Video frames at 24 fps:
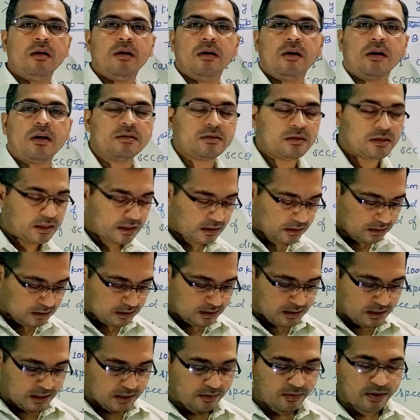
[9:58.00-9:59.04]
Okay
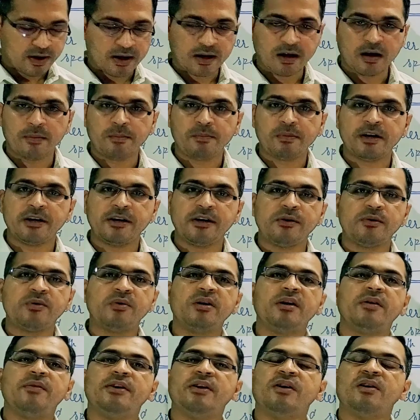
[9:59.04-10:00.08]
students, here we are completing
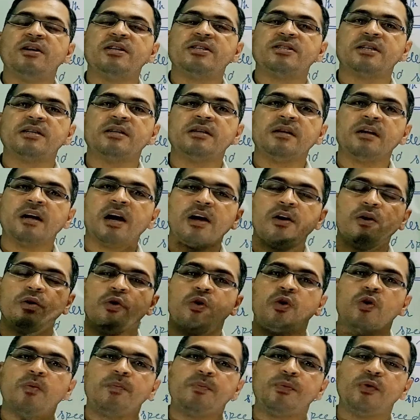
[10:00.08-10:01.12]
today video lesson. I
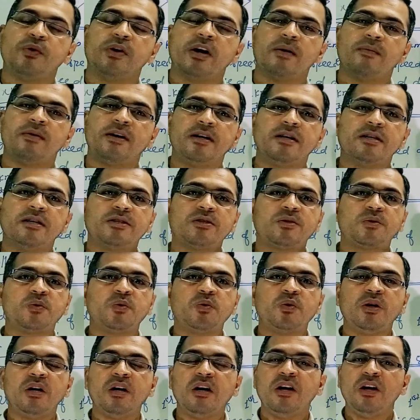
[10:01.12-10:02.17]
hope you have
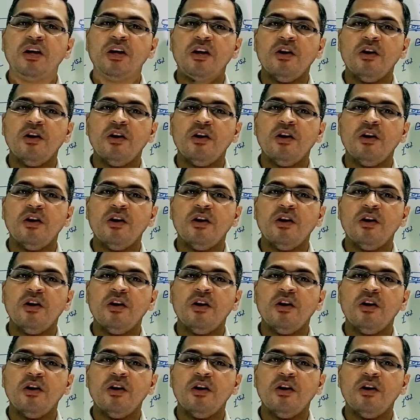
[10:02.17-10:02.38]
understood.